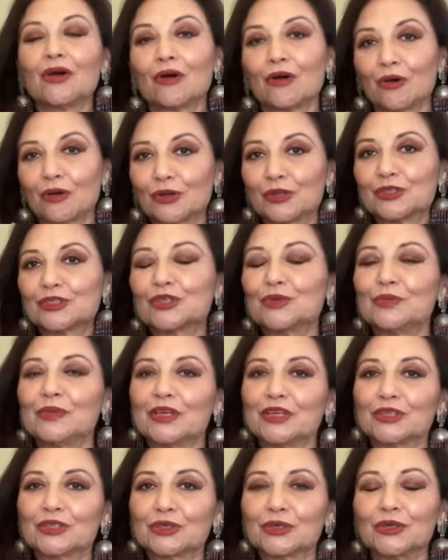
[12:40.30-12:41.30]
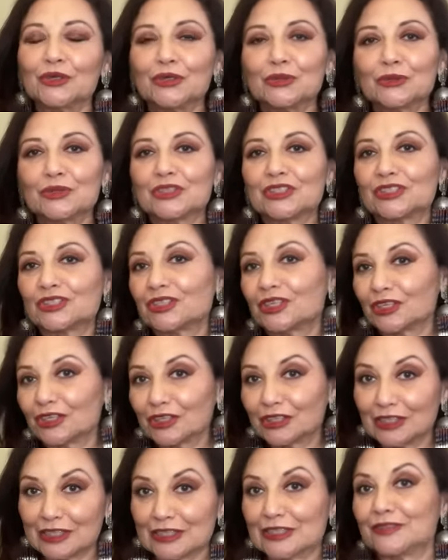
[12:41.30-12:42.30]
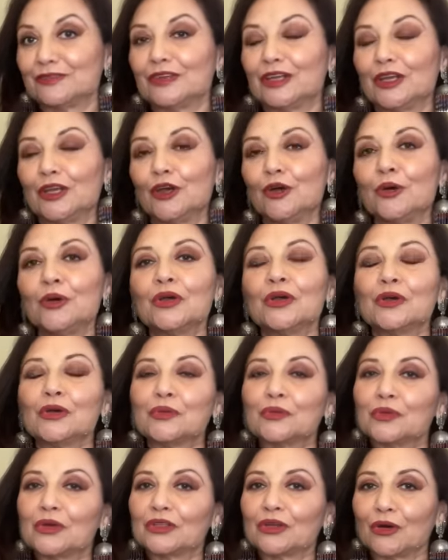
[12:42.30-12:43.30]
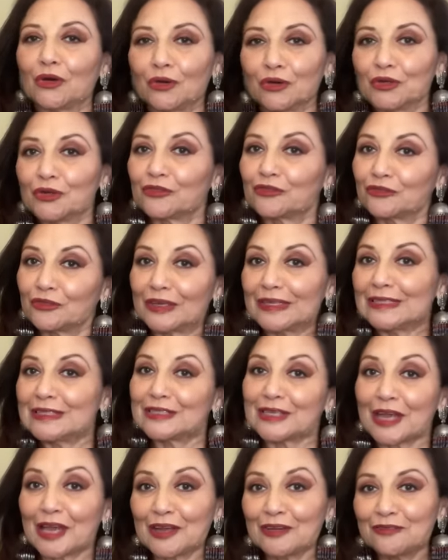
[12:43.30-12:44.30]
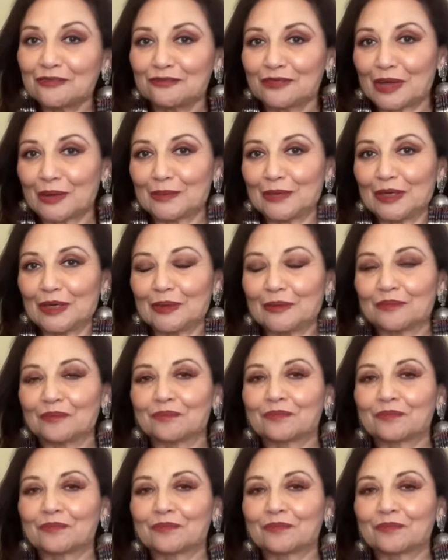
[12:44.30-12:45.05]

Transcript: Also, make sure you share this video with all your friends and family.